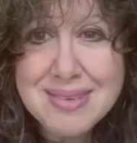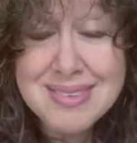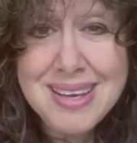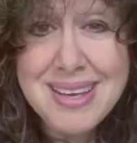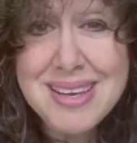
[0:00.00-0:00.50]

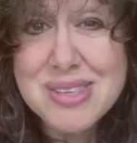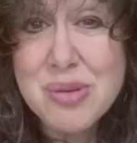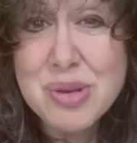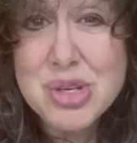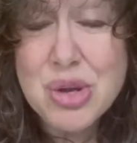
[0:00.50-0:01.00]
taking so
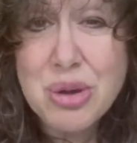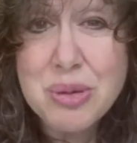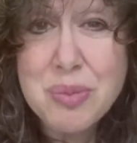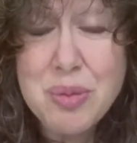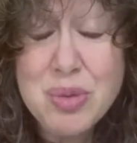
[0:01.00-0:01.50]
much
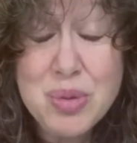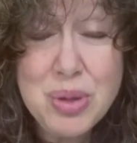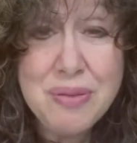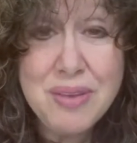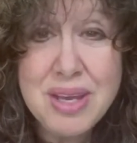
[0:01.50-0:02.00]
time in
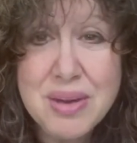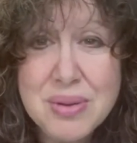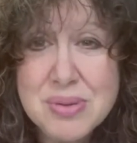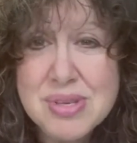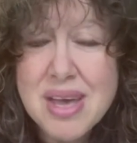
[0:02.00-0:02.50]
between
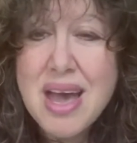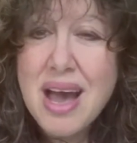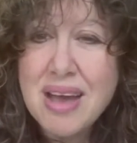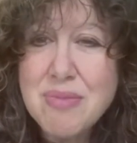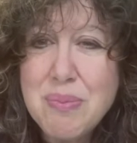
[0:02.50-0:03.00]
videos,
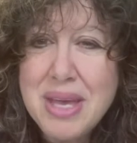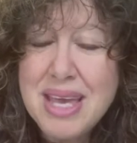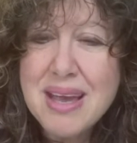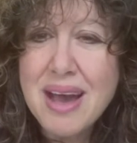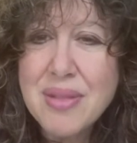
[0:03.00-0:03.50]
I've been
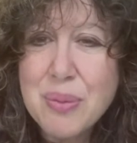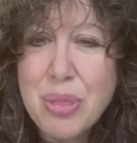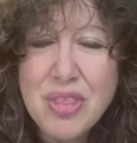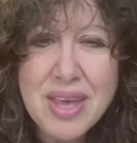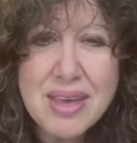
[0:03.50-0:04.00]
making other
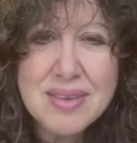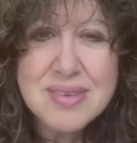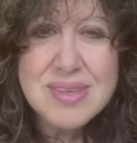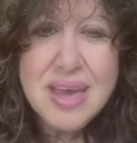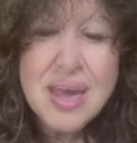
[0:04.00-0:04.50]
things.